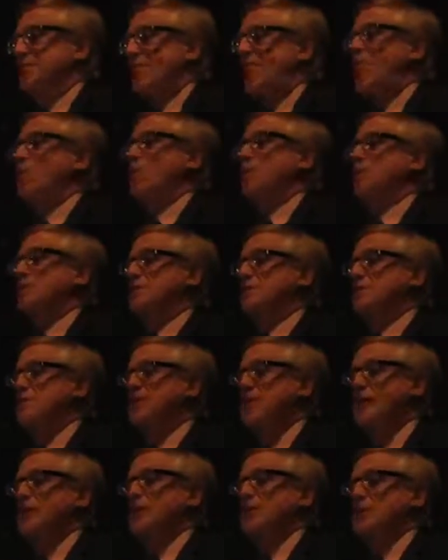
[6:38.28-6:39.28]
golden
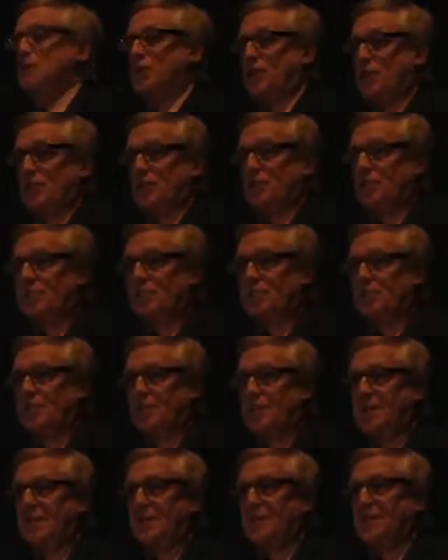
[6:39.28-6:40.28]
yellow hues
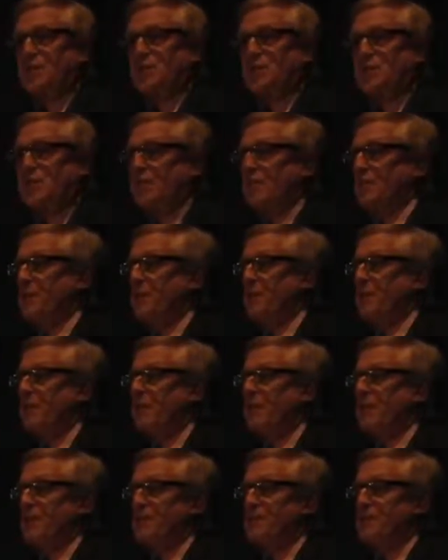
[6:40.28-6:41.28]
from the
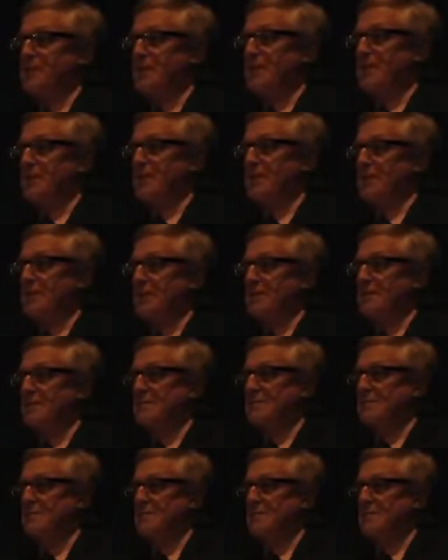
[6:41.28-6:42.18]
leaves that have been shed.